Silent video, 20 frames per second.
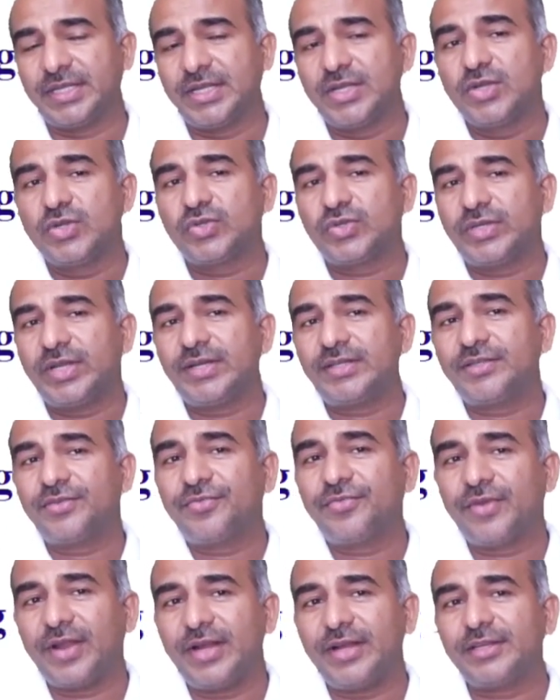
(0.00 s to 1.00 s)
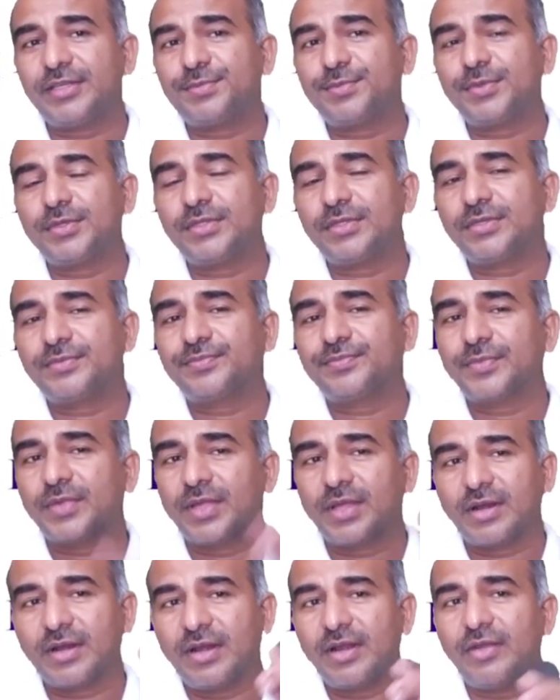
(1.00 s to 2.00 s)
So that is the flight response,
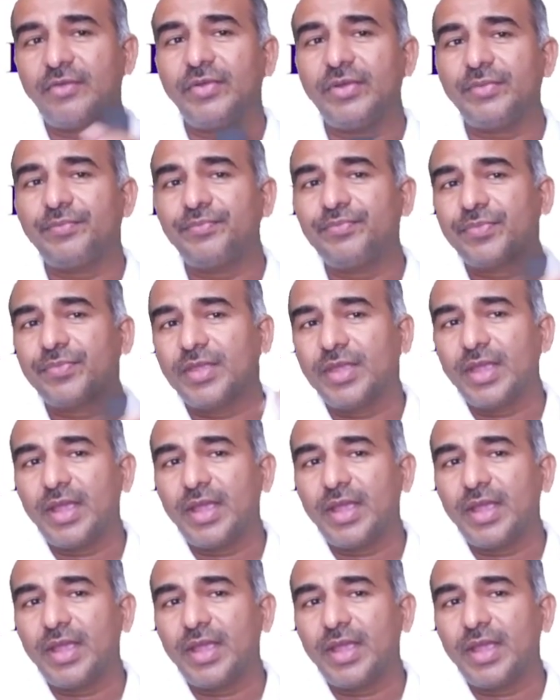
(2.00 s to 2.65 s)
run away,